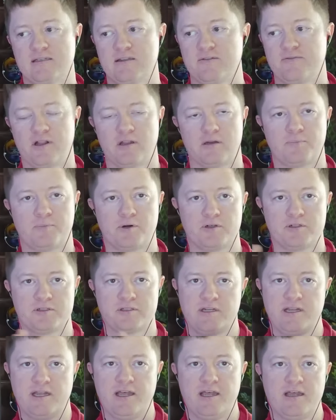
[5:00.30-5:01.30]
developers
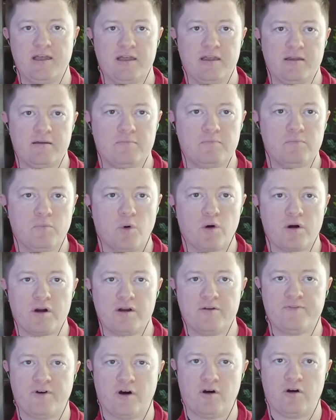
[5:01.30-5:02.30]
more
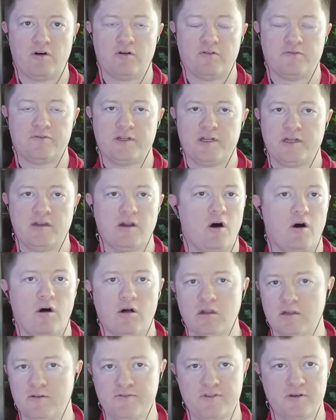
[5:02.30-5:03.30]
involved in
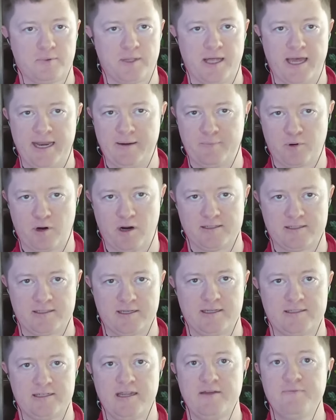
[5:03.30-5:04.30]
all of the planning
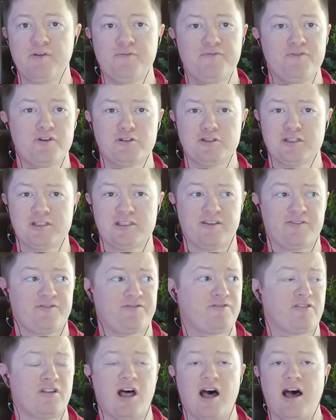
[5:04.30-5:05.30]
process, even if they're just a
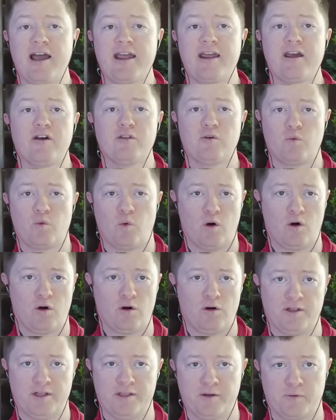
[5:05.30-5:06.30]
fly on the
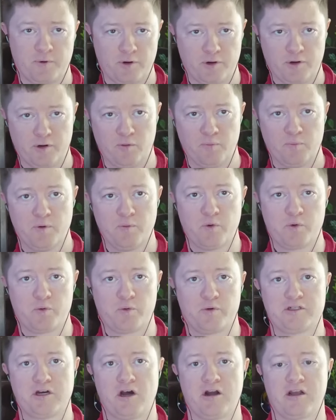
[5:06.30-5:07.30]
wall in the room. When
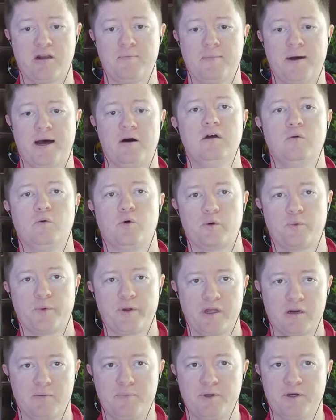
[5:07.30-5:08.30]
we're talking about what are we
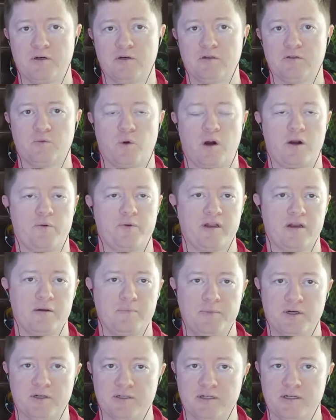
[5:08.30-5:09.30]
going to build, why are we going to
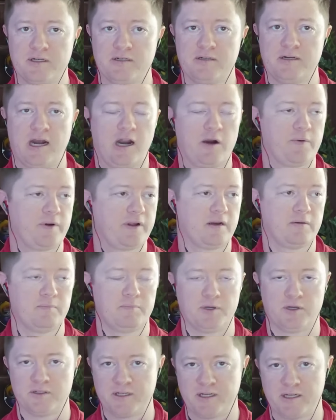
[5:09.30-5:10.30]
build it, how are we going to
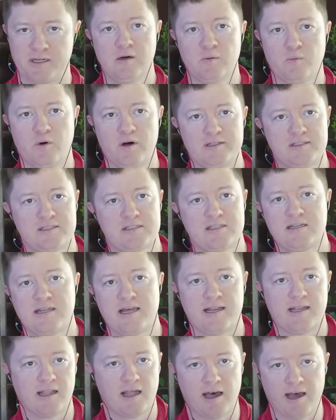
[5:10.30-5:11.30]
build it, what's the
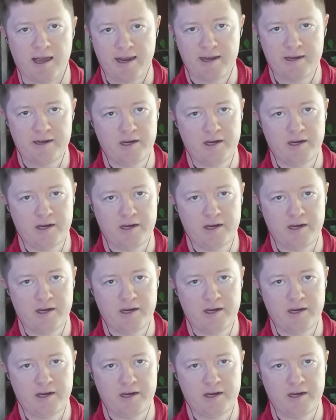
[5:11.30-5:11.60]
deadline,